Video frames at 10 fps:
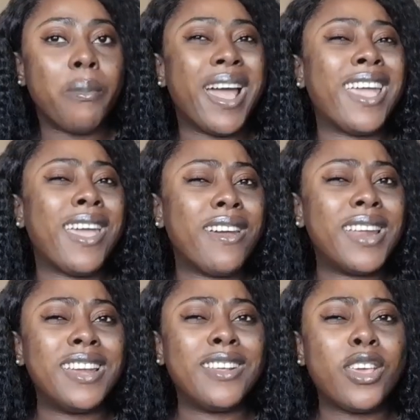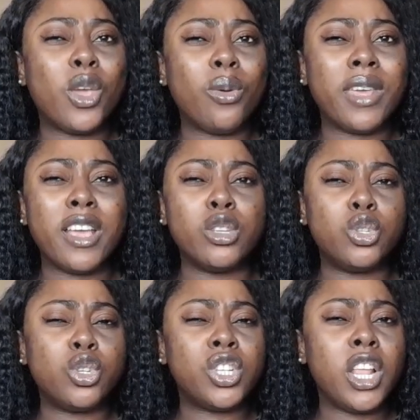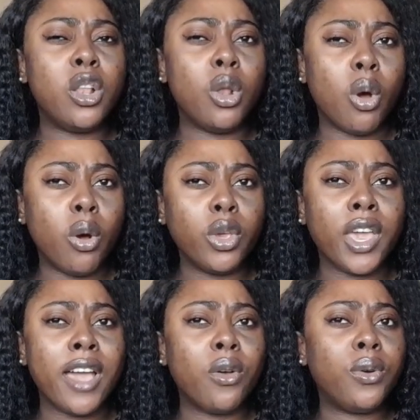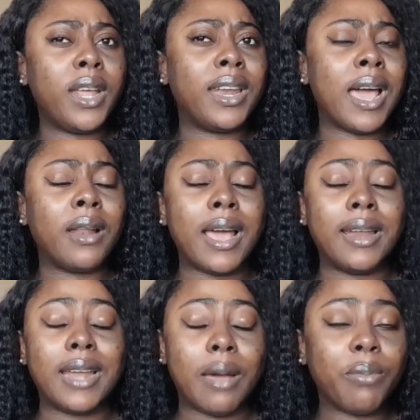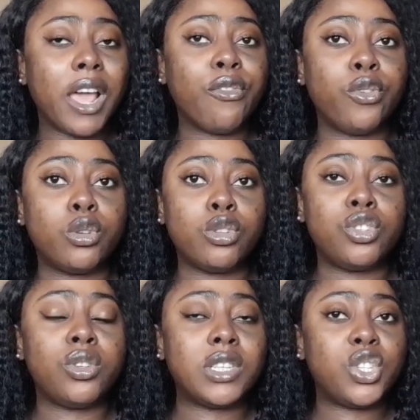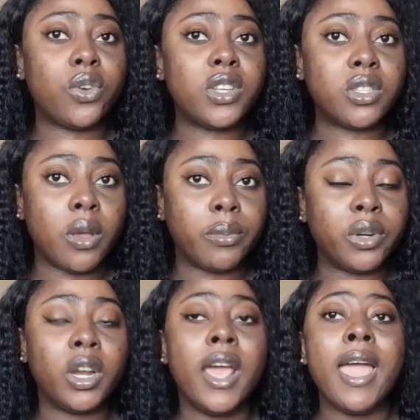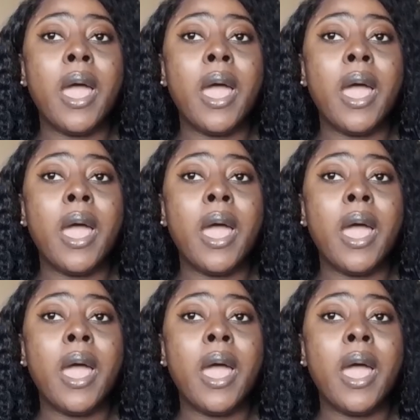But I heard that the queue there is usually long. You can go there and apply for your social insurance number.